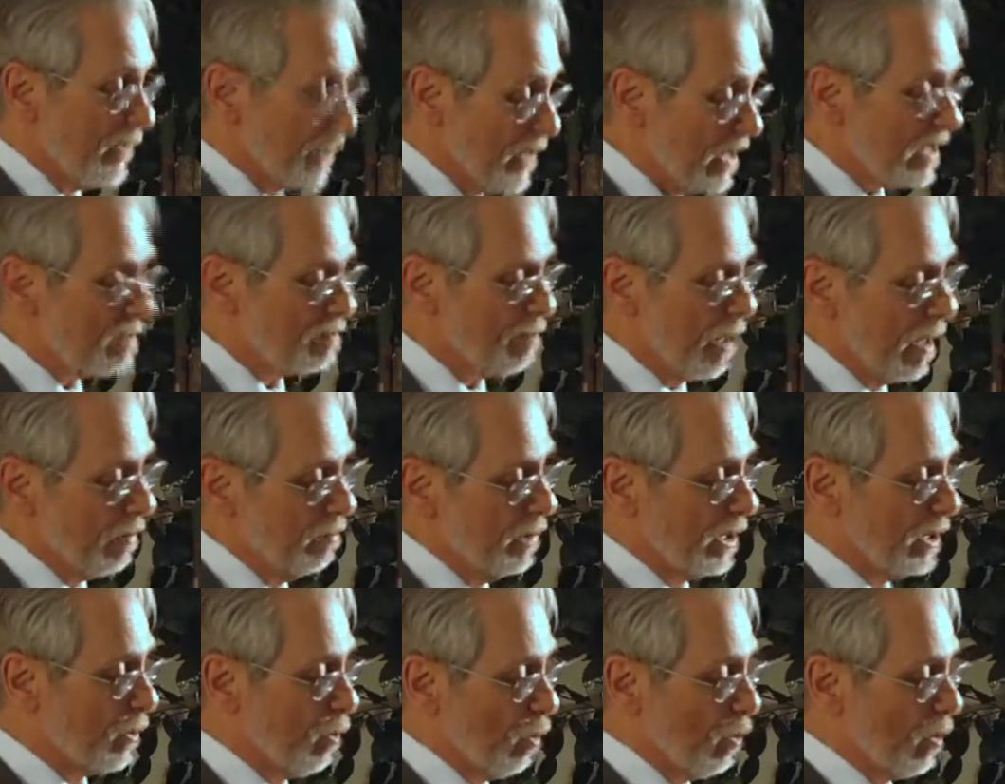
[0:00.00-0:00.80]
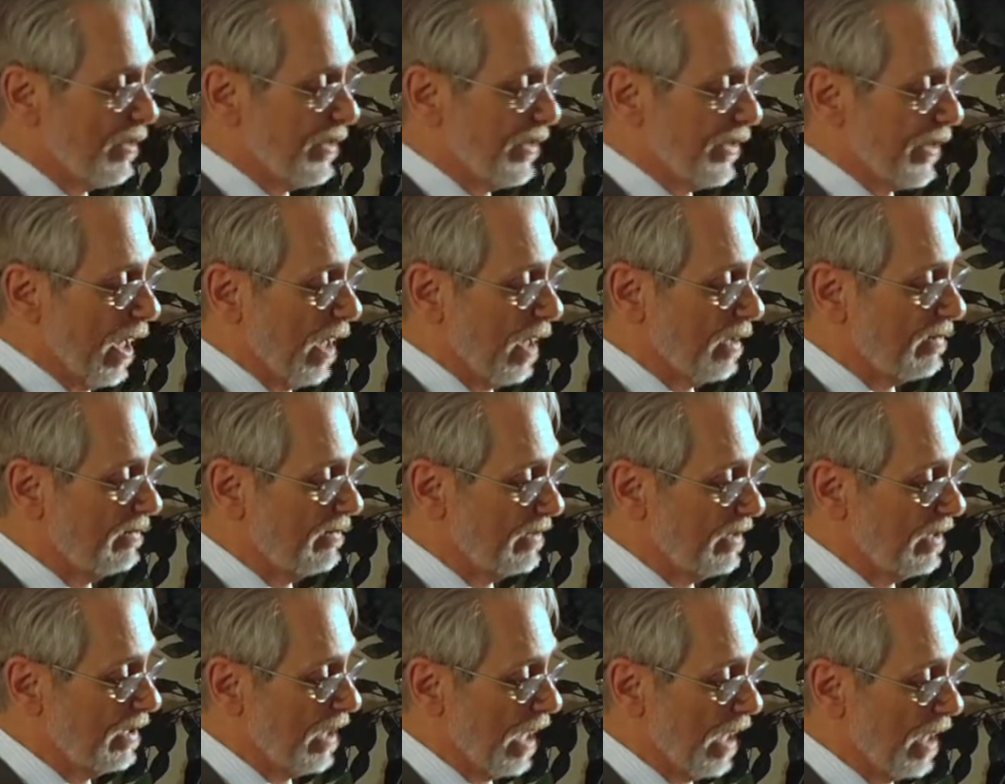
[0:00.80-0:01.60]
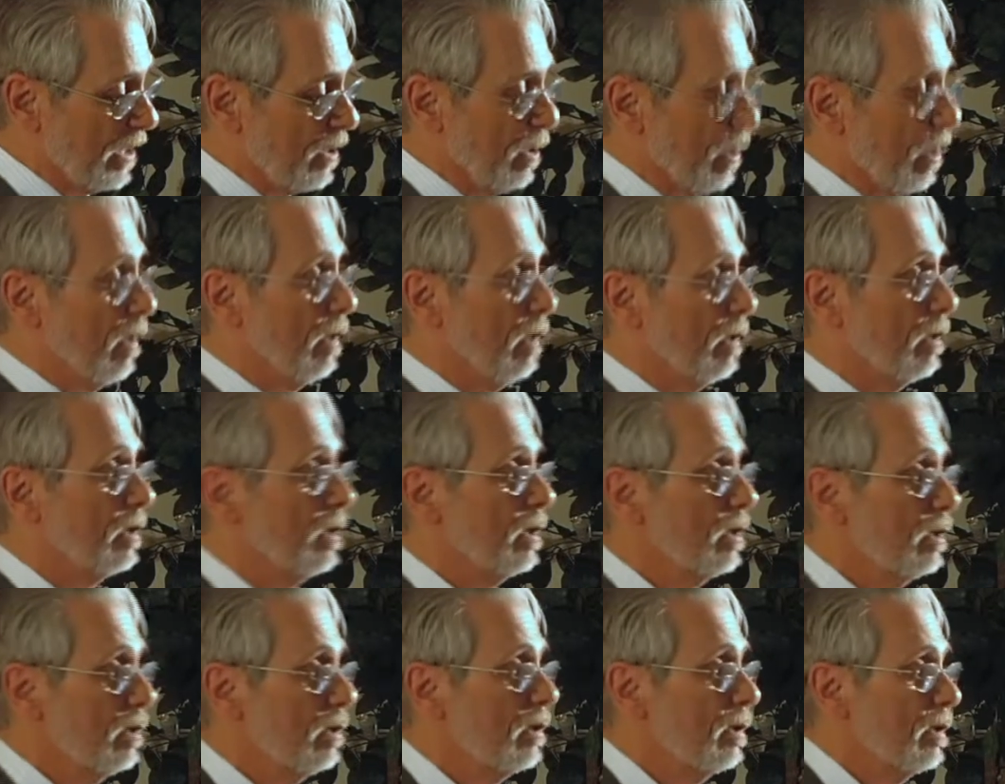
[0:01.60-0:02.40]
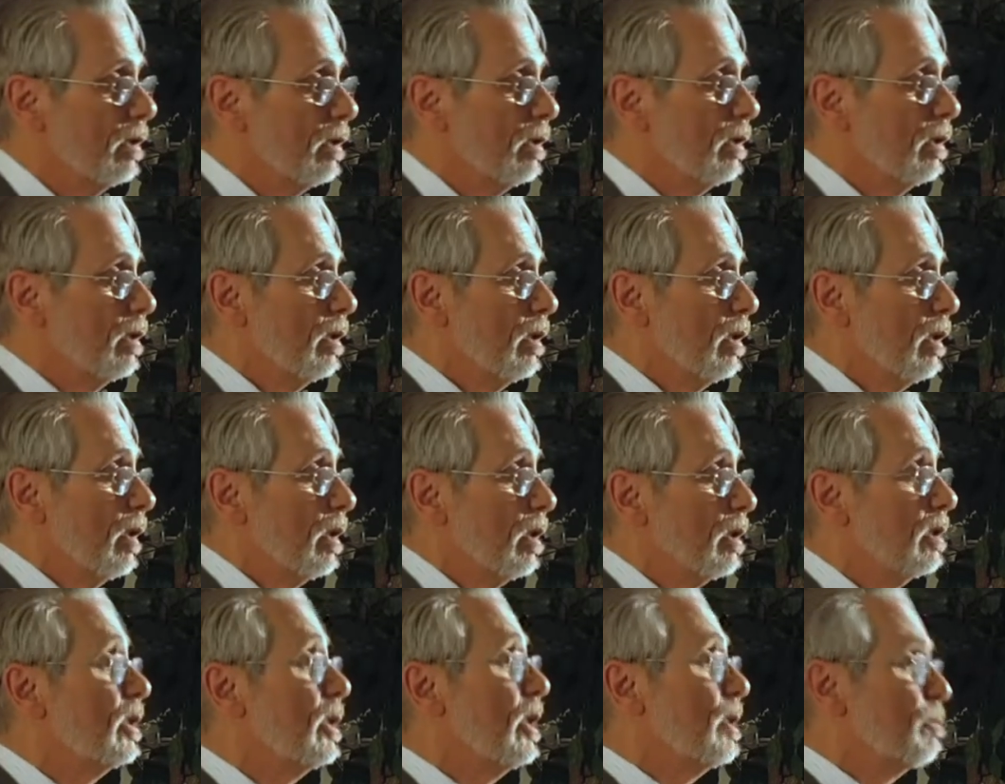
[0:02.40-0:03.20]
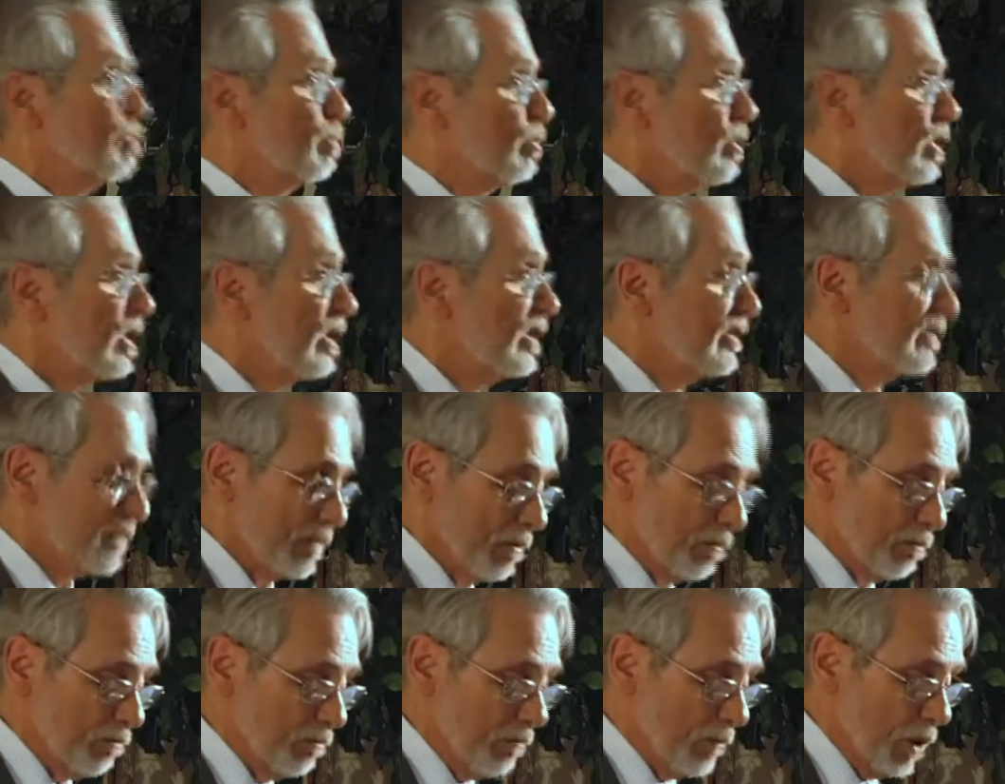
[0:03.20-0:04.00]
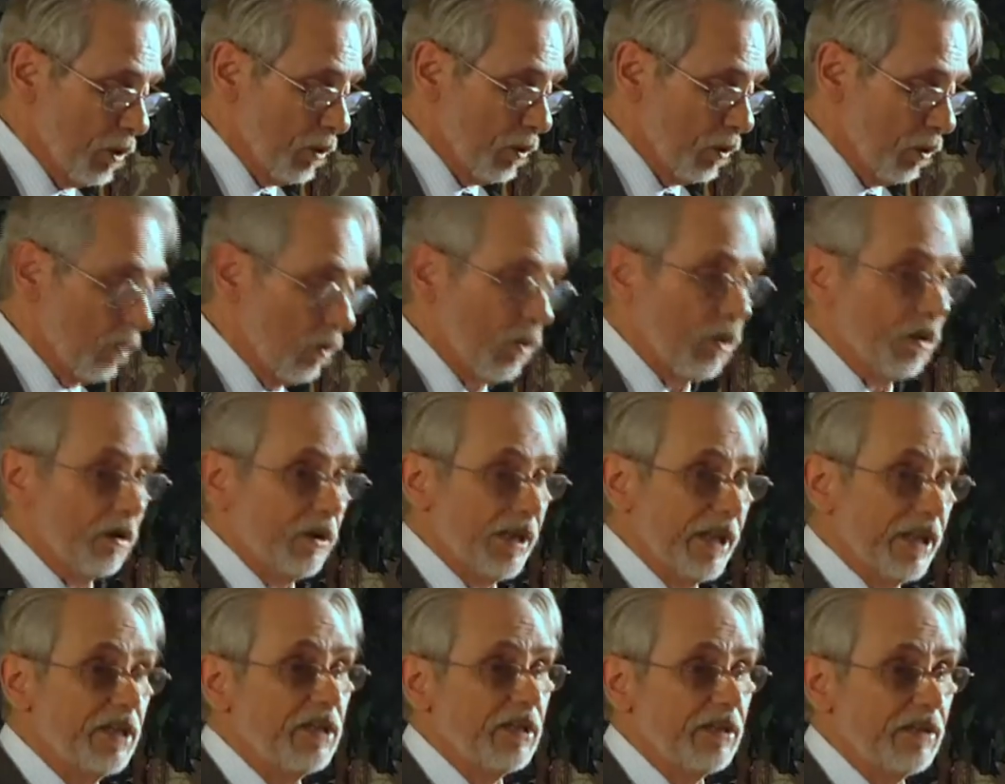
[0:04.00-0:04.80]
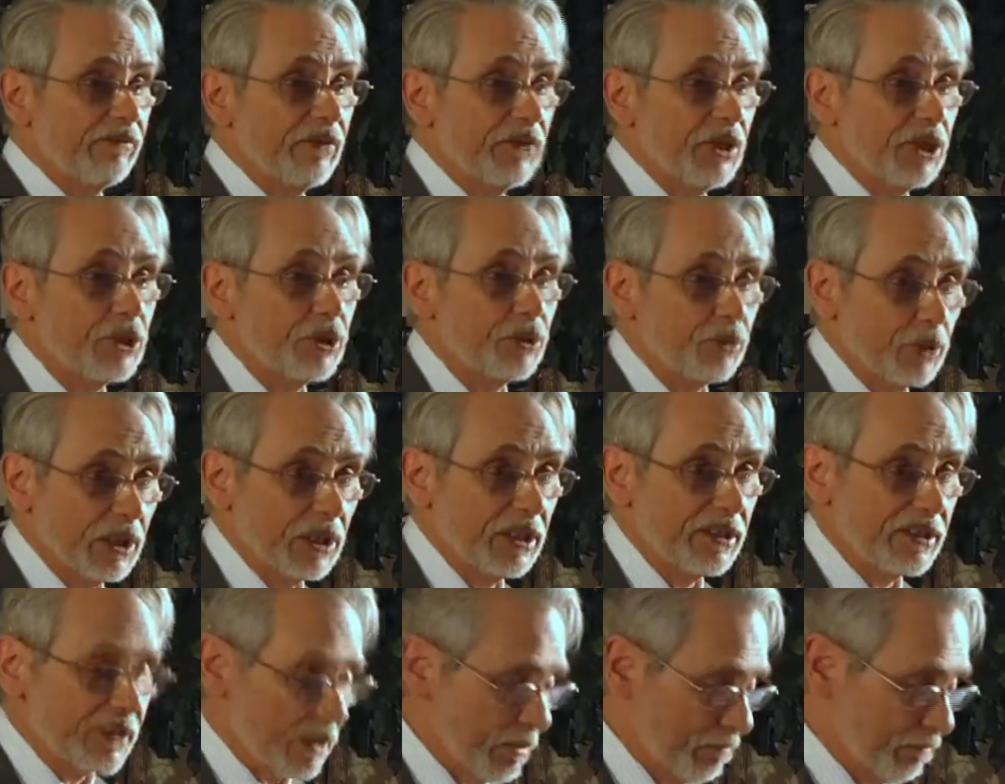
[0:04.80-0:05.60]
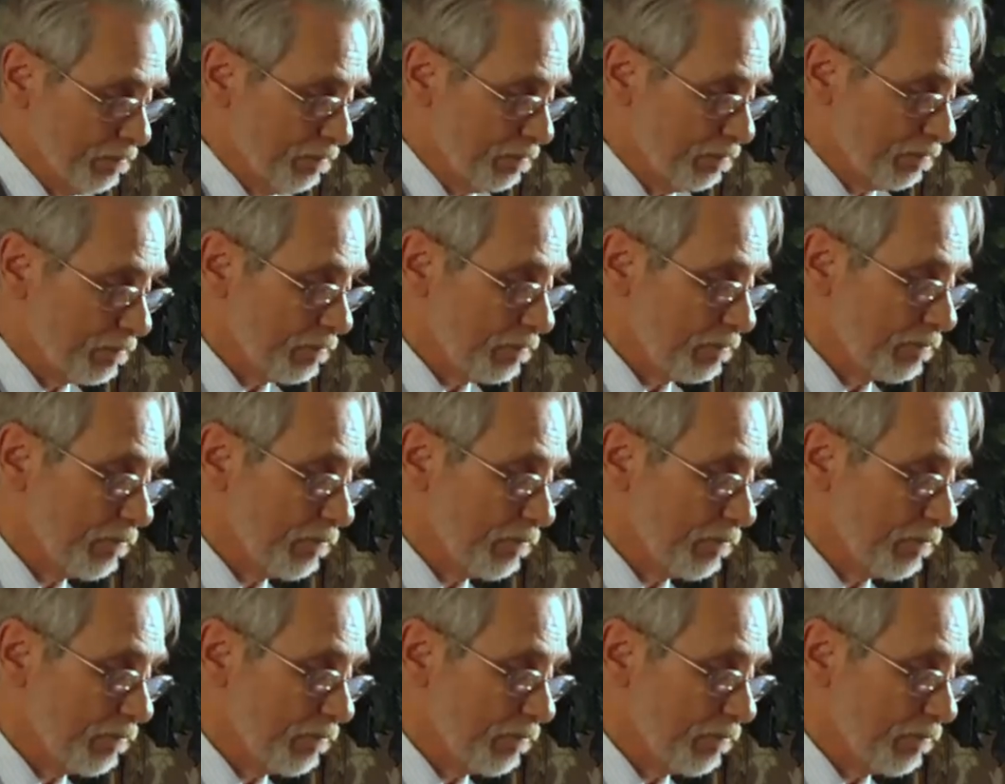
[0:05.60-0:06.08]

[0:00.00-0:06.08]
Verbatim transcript: This public orthodoxy I call liberalism or individualism.